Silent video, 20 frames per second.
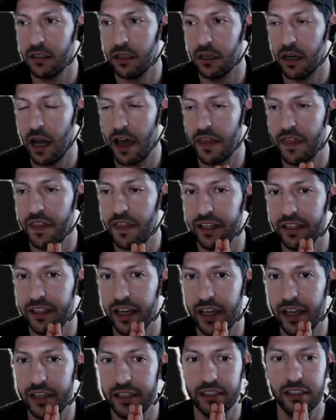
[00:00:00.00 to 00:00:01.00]
Uh, I think
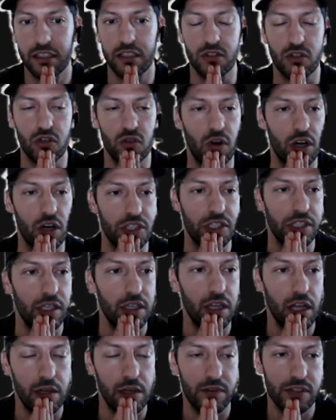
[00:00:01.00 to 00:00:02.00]
in construction, a
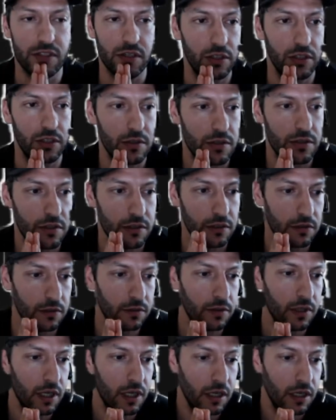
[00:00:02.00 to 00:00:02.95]
lot of us are used to,